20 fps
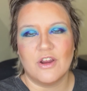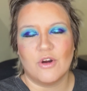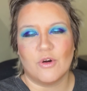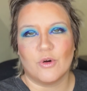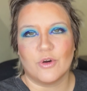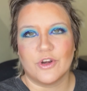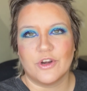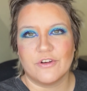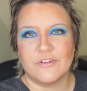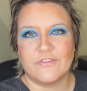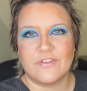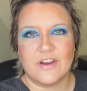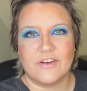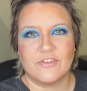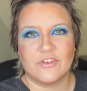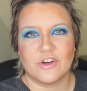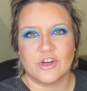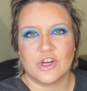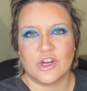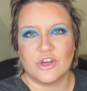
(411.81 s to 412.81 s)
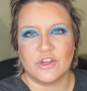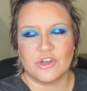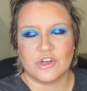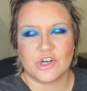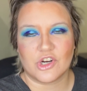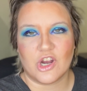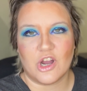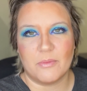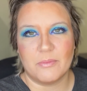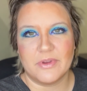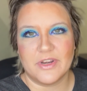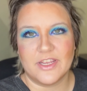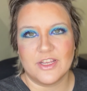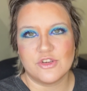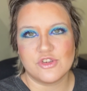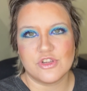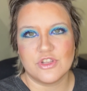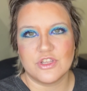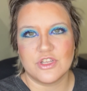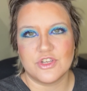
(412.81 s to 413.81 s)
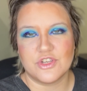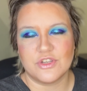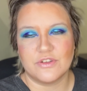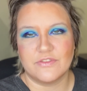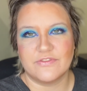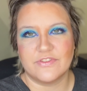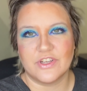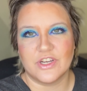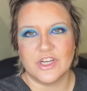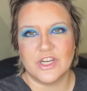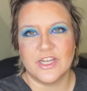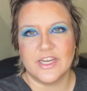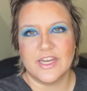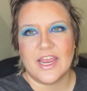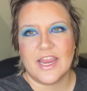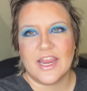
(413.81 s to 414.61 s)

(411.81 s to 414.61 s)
or your favorite color combination that you've done,